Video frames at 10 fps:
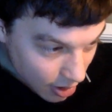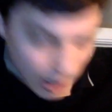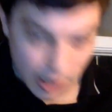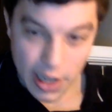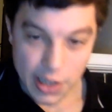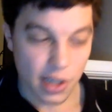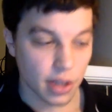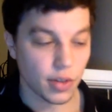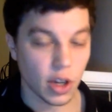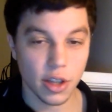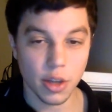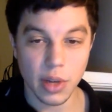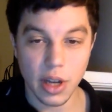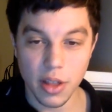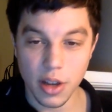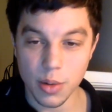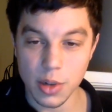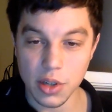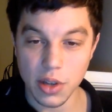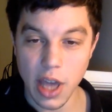I tested the volume and I thought it
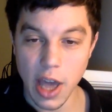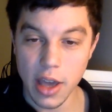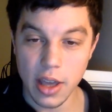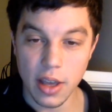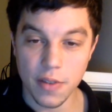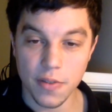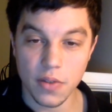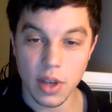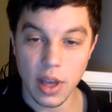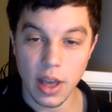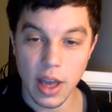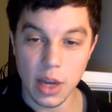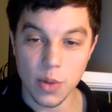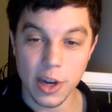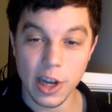was okay. If anyone